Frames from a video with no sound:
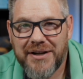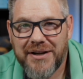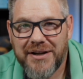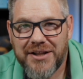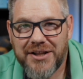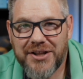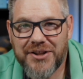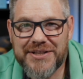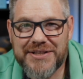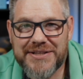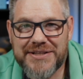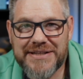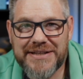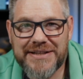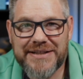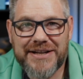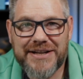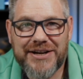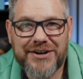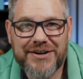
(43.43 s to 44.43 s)
that's
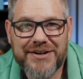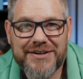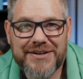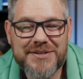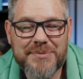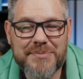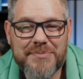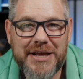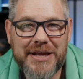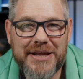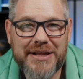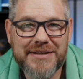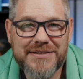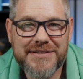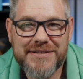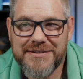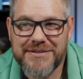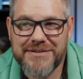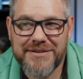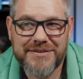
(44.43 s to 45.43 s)
in there. And to me,
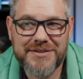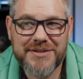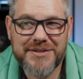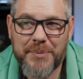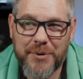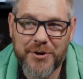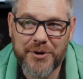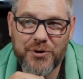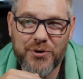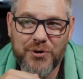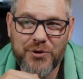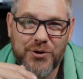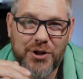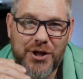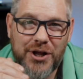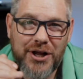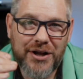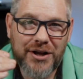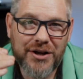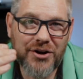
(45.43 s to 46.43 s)
this is a typical
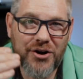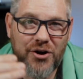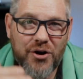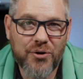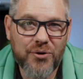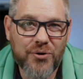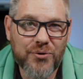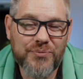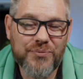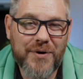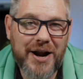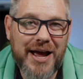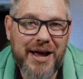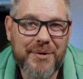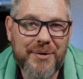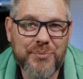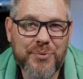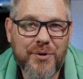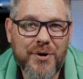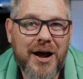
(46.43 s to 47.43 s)
goal
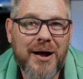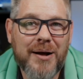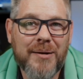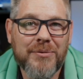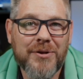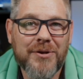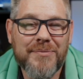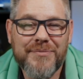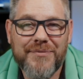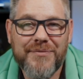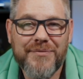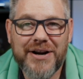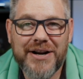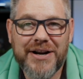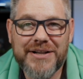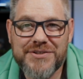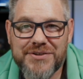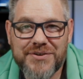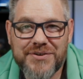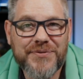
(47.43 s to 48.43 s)
rat problem,
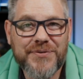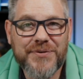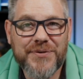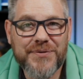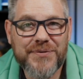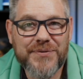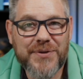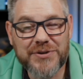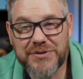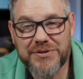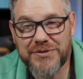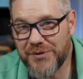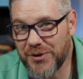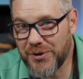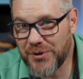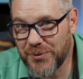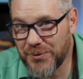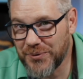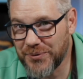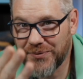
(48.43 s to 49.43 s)
right? So for those of
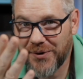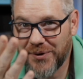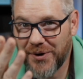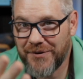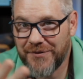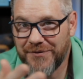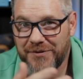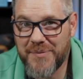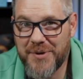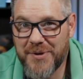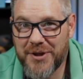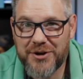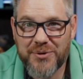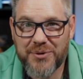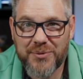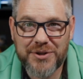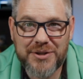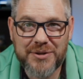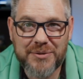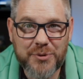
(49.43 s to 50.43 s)
you who are
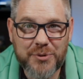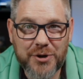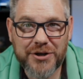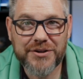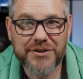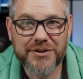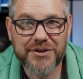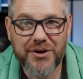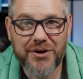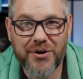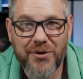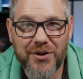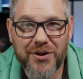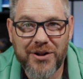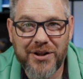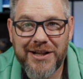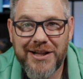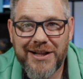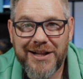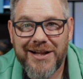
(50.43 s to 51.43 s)
familiar with the book, The
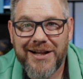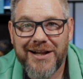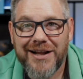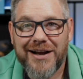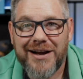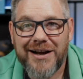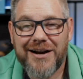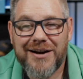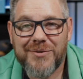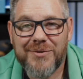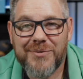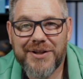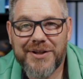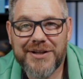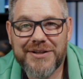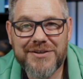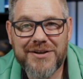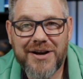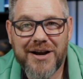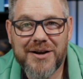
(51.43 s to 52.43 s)
Goal, where
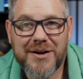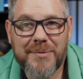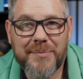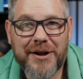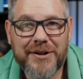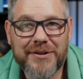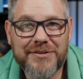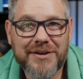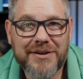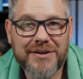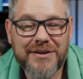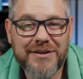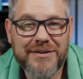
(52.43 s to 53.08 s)
they talk about the